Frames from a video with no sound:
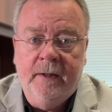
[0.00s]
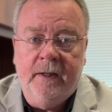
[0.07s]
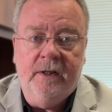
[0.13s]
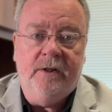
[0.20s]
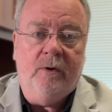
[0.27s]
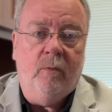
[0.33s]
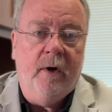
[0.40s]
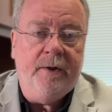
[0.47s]

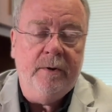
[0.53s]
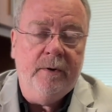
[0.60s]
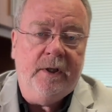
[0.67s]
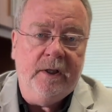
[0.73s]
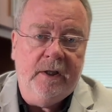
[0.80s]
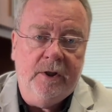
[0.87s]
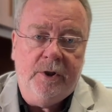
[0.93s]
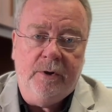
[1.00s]
is the one who
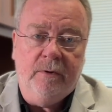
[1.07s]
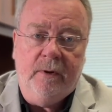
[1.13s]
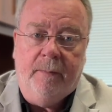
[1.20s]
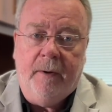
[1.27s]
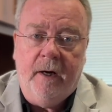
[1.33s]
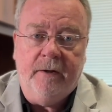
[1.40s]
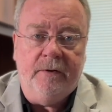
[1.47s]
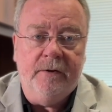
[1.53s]
can issue the
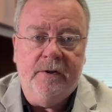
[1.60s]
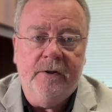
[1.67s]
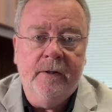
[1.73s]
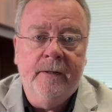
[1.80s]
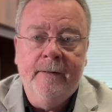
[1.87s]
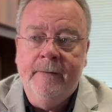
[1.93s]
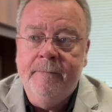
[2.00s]
pardons.